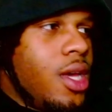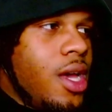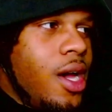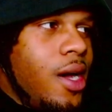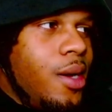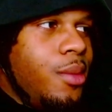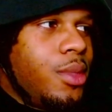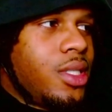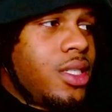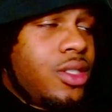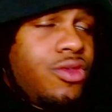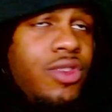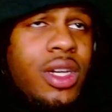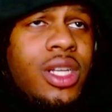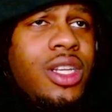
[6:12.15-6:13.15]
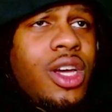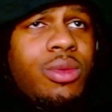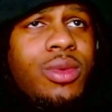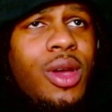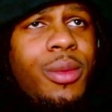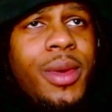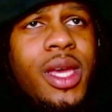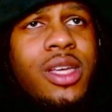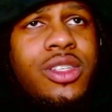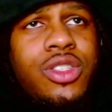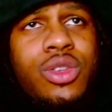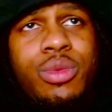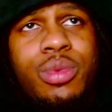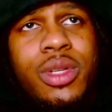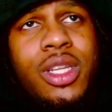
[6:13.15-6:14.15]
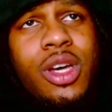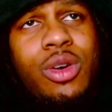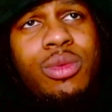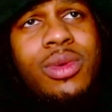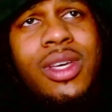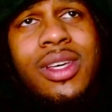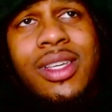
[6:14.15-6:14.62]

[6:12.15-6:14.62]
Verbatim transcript: Um, this is really dope though, man. Super dope.